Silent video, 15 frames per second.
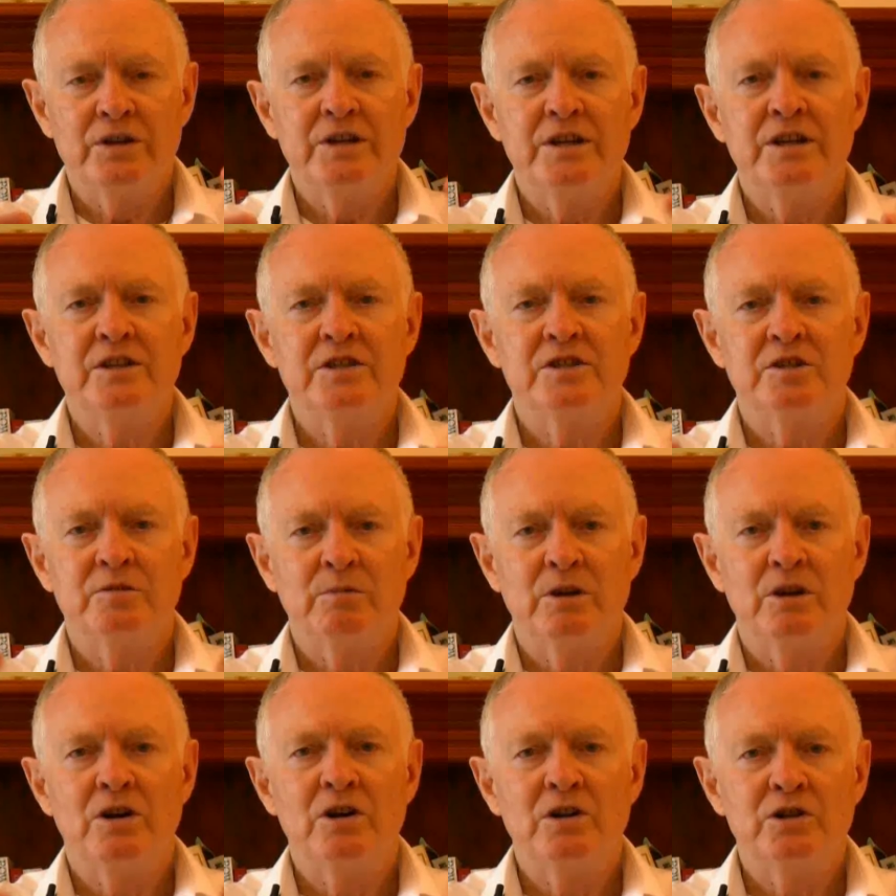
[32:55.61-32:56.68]
needs to
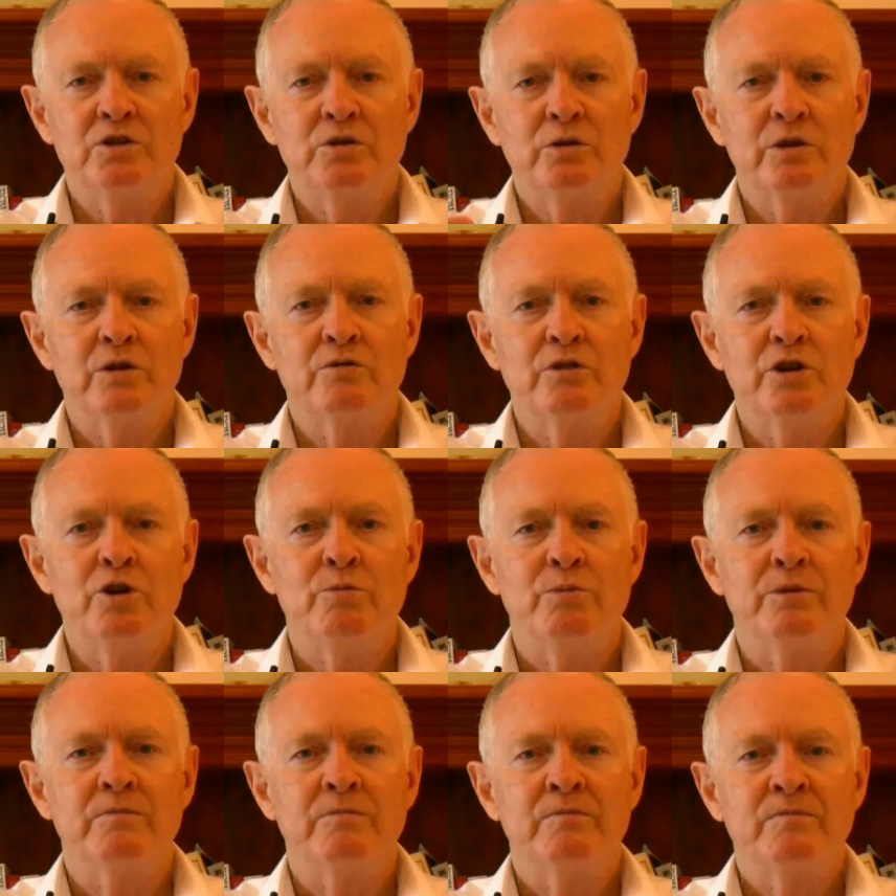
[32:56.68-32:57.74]
belong to a group